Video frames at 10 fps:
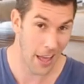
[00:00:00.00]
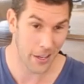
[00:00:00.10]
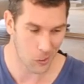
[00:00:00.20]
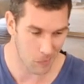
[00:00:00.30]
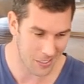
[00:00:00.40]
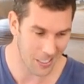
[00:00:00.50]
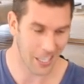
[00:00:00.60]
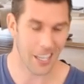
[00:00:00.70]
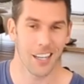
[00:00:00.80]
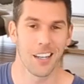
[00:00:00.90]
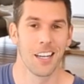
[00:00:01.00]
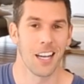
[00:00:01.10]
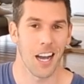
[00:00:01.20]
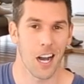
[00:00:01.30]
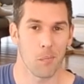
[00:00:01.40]
that should be sitting here.
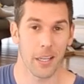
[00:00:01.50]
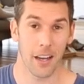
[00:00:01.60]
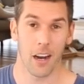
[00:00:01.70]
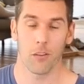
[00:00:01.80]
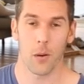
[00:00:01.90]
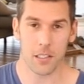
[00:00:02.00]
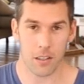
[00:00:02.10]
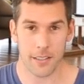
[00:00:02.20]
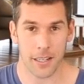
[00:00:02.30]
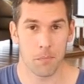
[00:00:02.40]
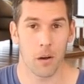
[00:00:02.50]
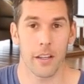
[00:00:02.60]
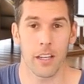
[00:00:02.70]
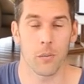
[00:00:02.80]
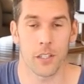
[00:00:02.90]
But yeah, I've always got a second
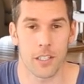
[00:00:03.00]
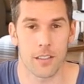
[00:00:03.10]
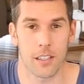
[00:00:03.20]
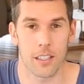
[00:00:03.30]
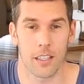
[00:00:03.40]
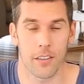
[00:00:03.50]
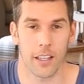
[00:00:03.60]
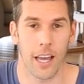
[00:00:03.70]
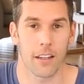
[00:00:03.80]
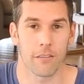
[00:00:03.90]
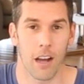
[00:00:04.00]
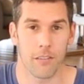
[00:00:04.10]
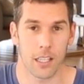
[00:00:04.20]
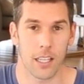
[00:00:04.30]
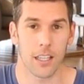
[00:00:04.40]
body, which is the Canon
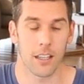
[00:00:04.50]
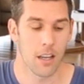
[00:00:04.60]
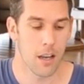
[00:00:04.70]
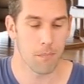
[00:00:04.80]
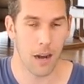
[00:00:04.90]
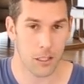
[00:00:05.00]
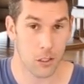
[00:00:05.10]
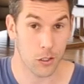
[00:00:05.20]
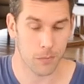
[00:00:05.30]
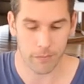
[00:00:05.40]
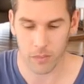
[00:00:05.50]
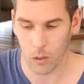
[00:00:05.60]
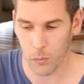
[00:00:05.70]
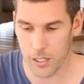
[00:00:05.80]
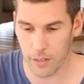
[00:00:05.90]
5D Mark II,
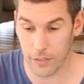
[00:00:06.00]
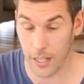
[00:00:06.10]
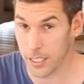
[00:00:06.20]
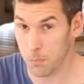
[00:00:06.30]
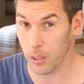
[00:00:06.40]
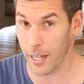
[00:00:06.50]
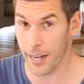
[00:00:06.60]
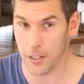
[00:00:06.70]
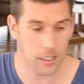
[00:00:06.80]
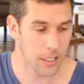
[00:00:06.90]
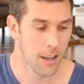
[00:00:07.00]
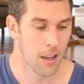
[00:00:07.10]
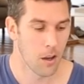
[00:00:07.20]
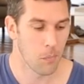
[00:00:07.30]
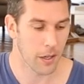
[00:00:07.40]
which I've never had to pull out actually,
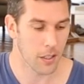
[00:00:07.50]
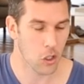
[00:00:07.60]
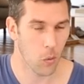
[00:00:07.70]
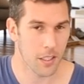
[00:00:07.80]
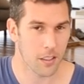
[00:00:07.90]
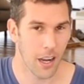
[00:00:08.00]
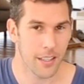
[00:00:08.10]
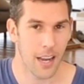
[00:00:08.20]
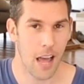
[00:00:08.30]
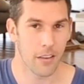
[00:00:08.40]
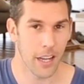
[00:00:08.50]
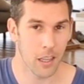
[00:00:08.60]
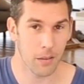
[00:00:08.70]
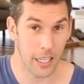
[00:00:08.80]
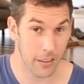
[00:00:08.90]
but it's always nice to have it
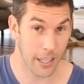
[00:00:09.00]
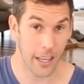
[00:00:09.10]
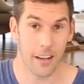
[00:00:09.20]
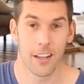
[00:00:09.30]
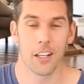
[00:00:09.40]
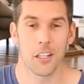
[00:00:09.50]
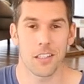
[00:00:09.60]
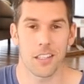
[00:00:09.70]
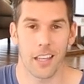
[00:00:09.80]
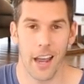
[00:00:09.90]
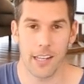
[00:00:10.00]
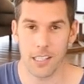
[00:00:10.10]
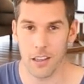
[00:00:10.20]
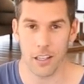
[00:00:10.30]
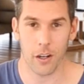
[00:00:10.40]
in the kit, just in
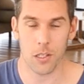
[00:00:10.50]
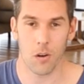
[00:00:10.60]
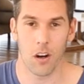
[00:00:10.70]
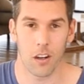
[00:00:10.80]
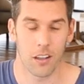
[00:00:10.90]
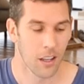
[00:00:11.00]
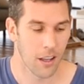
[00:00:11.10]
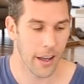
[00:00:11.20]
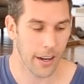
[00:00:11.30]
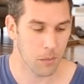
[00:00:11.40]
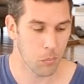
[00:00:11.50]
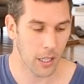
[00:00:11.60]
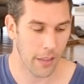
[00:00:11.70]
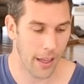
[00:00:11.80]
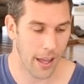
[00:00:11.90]
case anything goes wrong, and I can
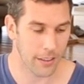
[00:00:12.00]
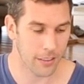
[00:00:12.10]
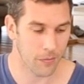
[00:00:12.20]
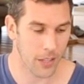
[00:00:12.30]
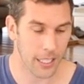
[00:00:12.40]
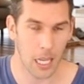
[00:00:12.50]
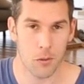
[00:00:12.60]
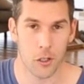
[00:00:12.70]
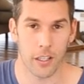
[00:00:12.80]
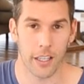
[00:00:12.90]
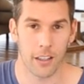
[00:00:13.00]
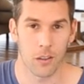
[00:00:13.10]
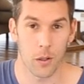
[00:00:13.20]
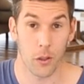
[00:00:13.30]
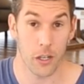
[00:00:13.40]
pull out that and keep
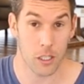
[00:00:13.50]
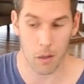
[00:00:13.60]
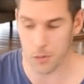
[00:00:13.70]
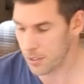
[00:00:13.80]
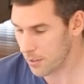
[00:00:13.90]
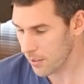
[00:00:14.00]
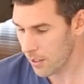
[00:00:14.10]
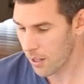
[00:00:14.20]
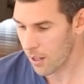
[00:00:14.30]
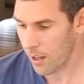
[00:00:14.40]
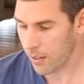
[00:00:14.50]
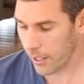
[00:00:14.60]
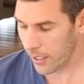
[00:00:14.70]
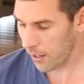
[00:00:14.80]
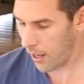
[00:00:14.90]
shooting with no interruptions.
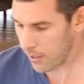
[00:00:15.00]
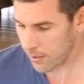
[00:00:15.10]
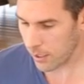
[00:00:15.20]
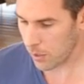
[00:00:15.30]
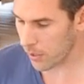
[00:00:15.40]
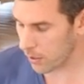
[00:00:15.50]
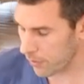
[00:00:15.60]
Lucky last, a little bit